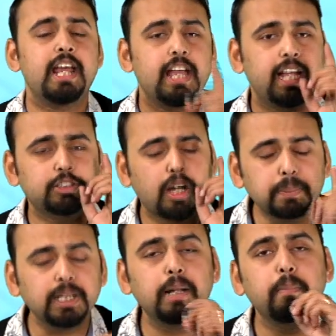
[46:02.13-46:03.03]
It's
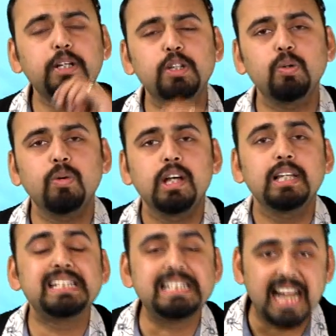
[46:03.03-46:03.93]
option number two.
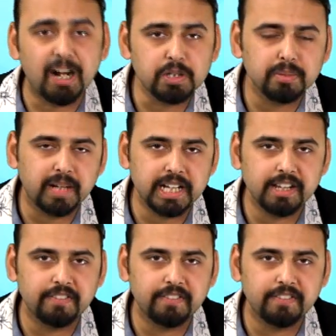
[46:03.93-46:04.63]
Doubt, my dear